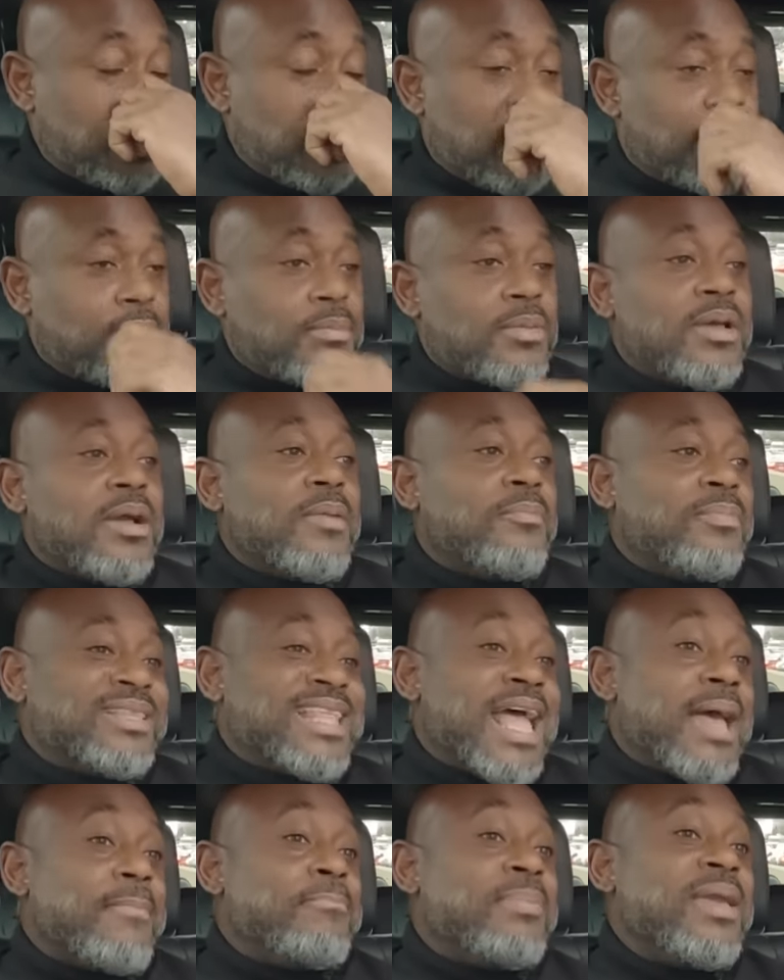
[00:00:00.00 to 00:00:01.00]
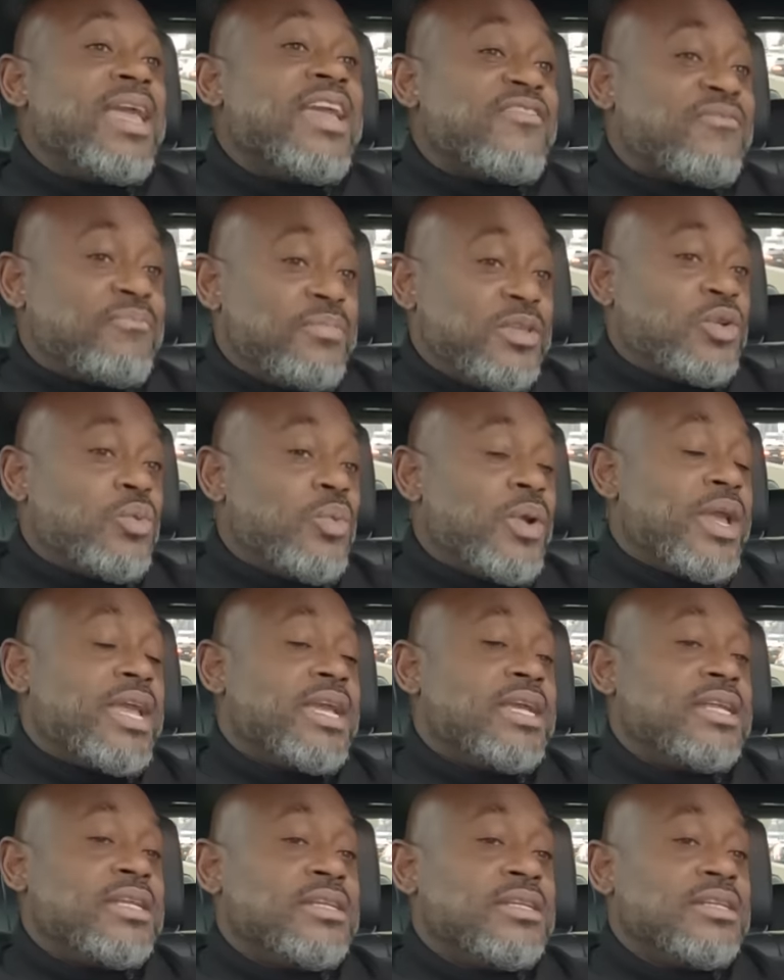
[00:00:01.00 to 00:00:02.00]
Um, but that beef
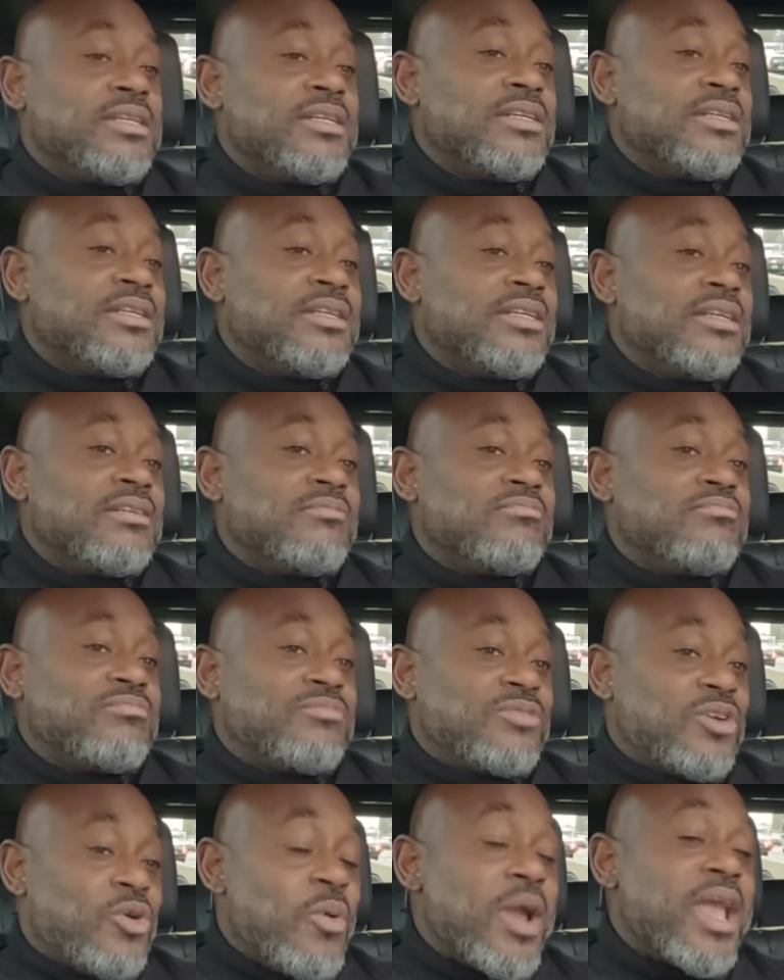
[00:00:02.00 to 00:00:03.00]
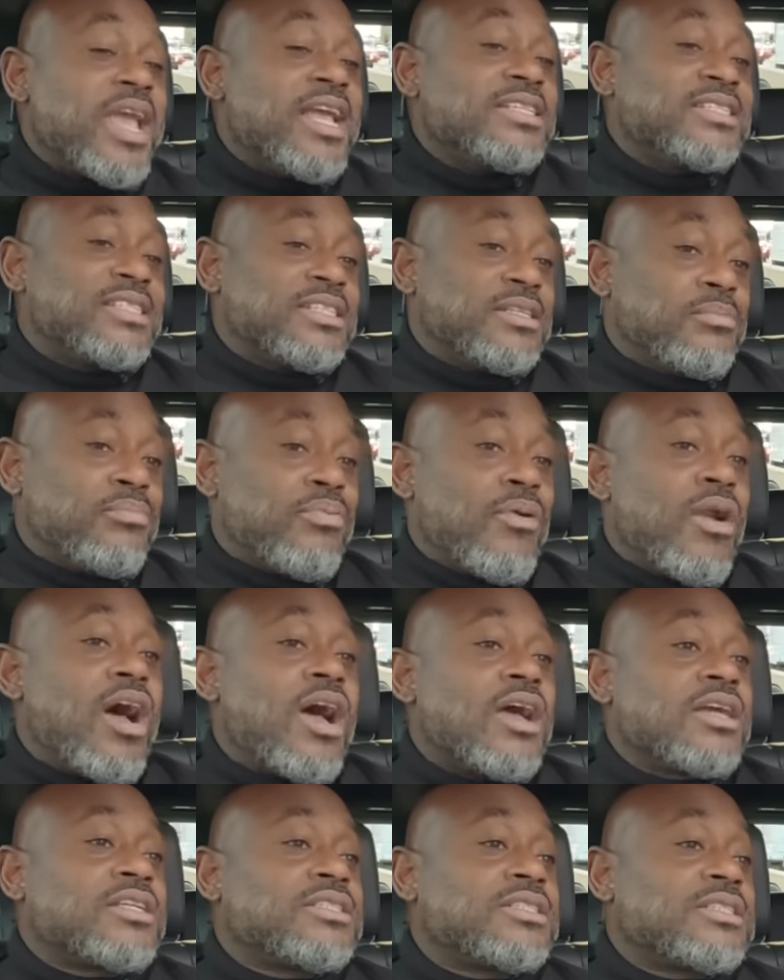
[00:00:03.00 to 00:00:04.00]
between Queens and the
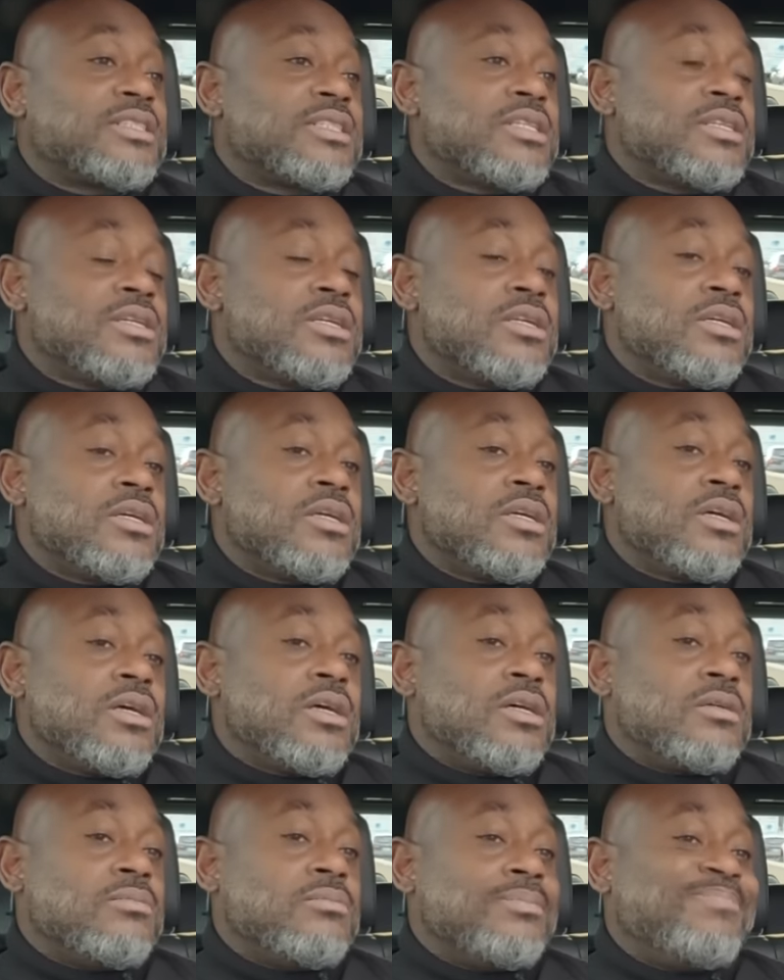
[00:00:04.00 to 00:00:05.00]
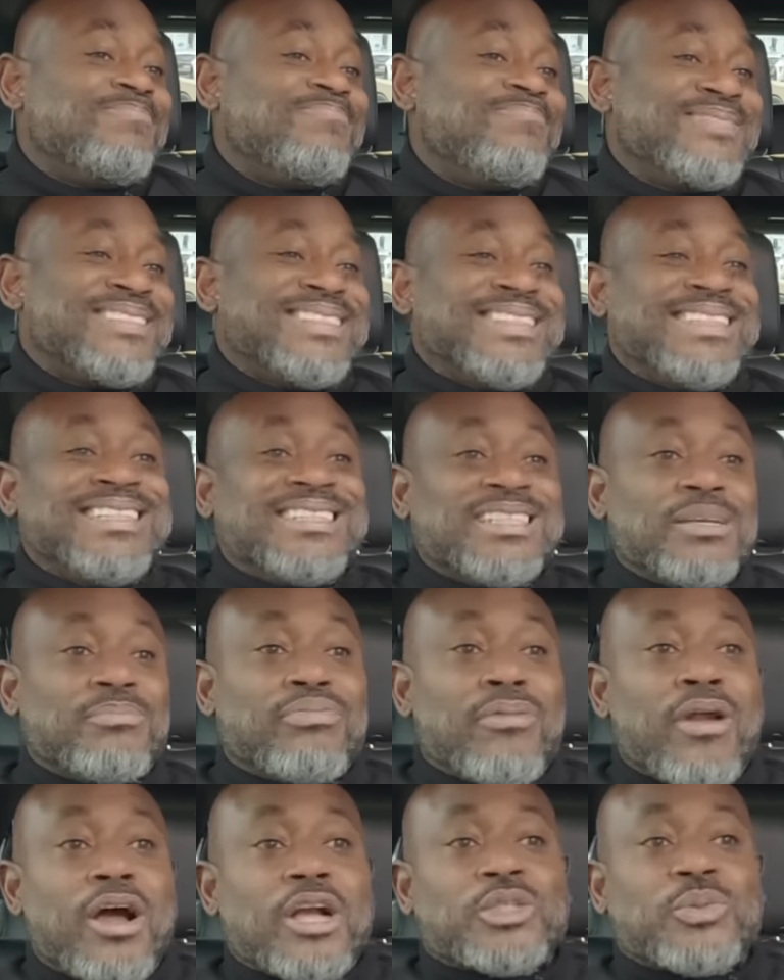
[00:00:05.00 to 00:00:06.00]
Bronx, Bronx, the
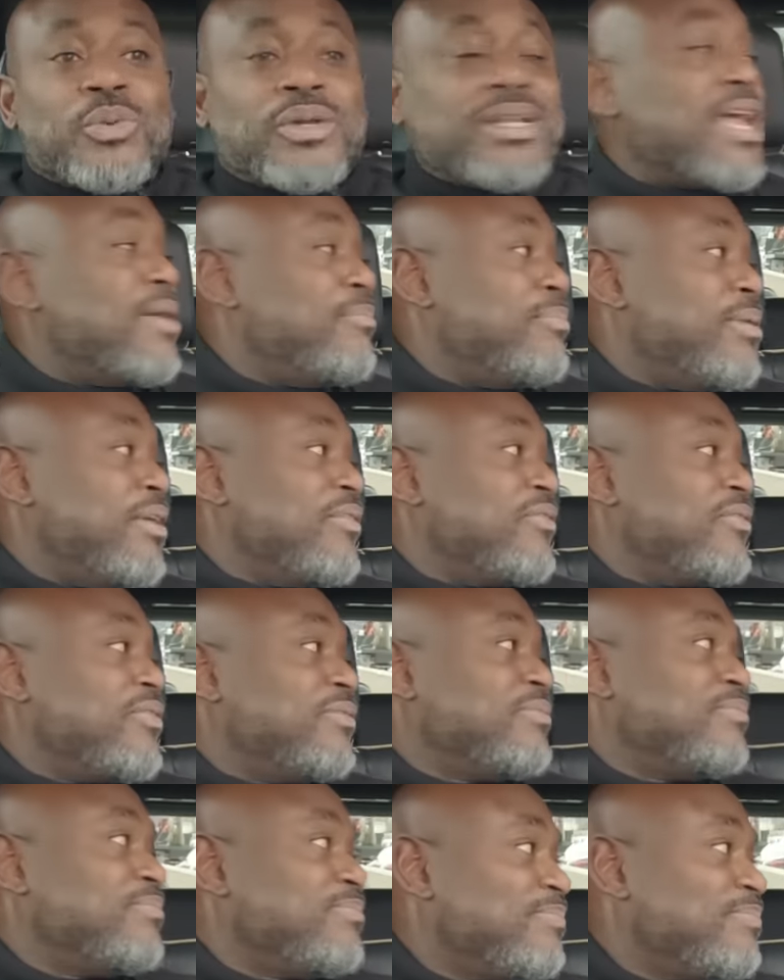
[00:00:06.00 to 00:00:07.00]
Bronx won that beef.